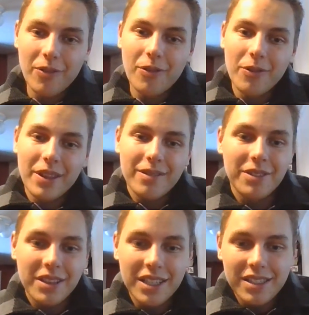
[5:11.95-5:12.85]

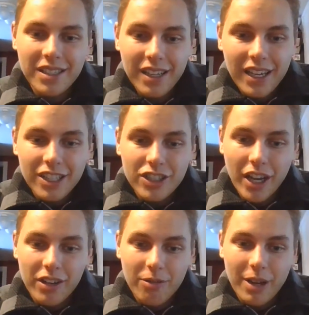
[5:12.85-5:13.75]
with these
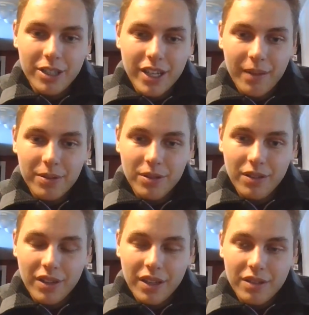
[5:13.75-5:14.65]
gender wage gap sort of
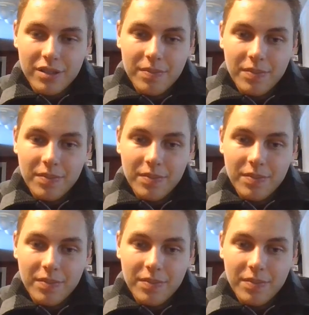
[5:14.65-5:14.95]
things.